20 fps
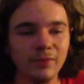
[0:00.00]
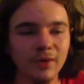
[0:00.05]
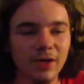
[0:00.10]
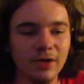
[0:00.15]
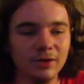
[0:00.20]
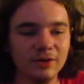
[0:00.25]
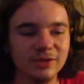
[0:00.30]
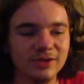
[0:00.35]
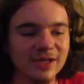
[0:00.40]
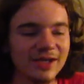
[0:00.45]

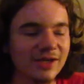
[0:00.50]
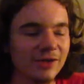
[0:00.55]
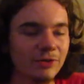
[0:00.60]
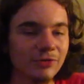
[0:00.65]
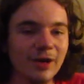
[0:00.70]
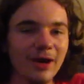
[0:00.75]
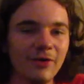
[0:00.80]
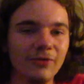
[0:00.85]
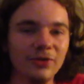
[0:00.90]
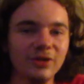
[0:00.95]
how do you say it,
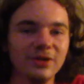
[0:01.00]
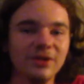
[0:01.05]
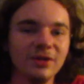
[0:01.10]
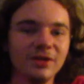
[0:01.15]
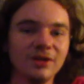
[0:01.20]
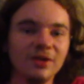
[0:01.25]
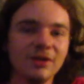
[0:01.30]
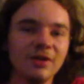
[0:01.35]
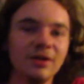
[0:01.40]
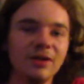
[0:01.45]
crowded,
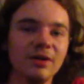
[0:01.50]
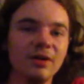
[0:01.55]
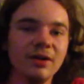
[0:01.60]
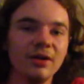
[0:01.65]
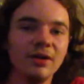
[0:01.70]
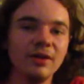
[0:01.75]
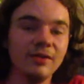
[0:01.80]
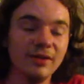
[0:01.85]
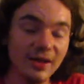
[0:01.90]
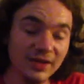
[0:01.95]

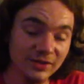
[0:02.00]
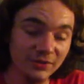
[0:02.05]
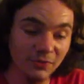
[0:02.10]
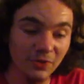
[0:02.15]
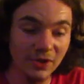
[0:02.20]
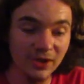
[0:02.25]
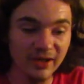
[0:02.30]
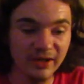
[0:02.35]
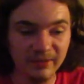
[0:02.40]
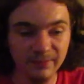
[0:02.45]
that's
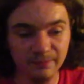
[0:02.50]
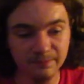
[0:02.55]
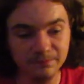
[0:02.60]
why.